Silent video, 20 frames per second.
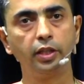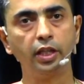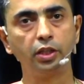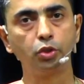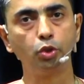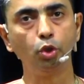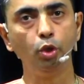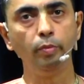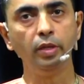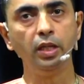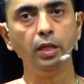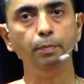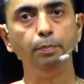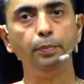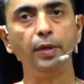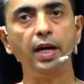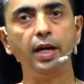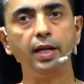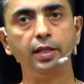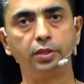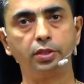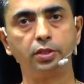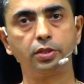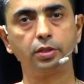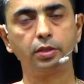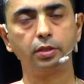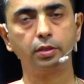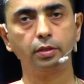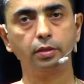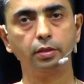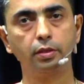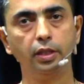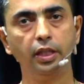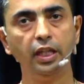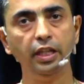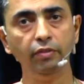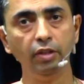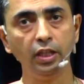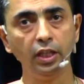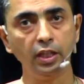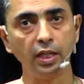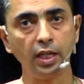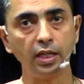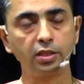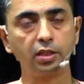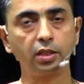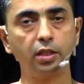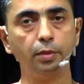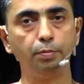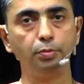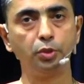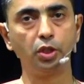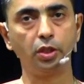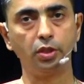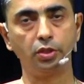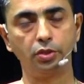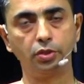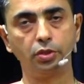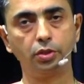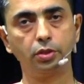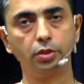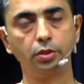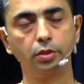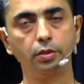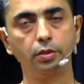There are so many paths, even in our scriptures.